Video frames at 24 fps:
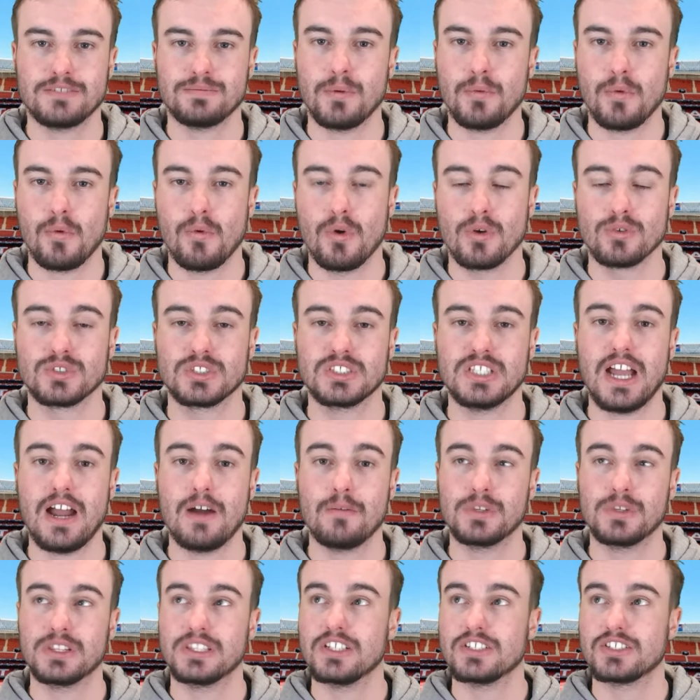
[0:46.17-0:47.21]
But we will start
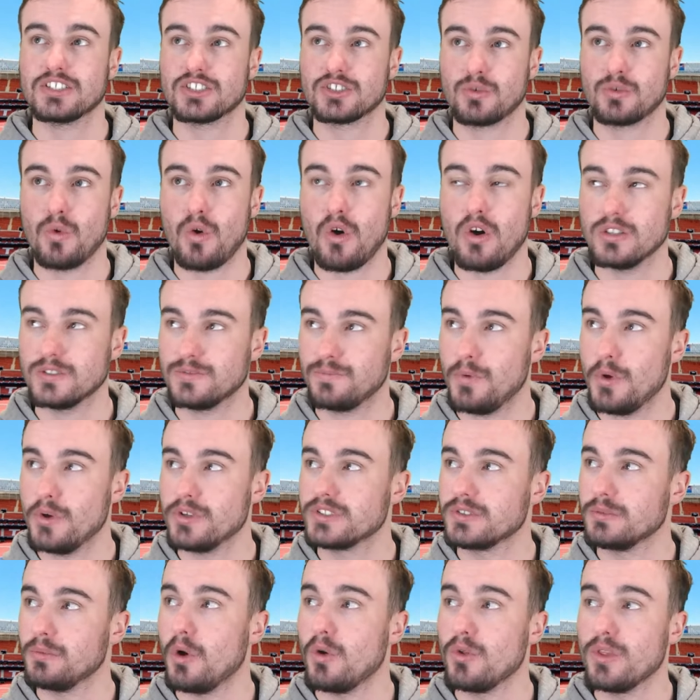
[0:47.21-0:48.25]
with the squads. First
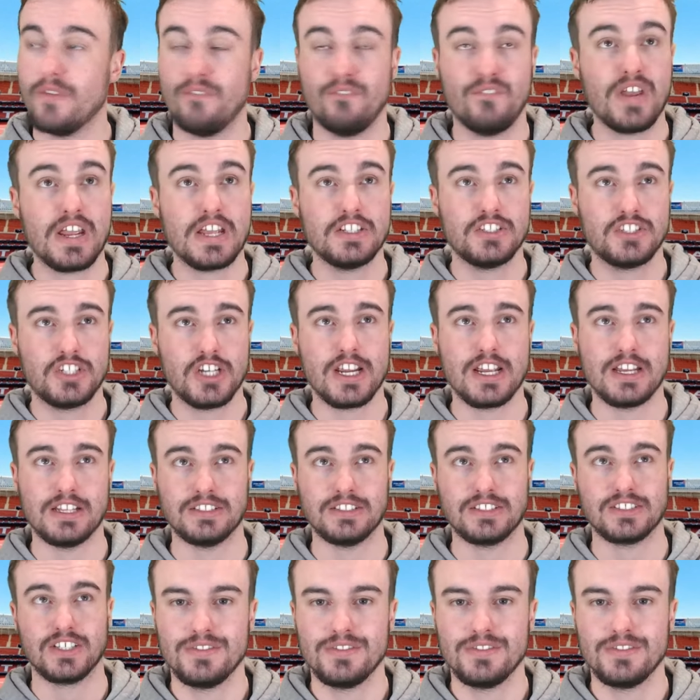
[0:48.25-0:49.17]
of all, the Fijians.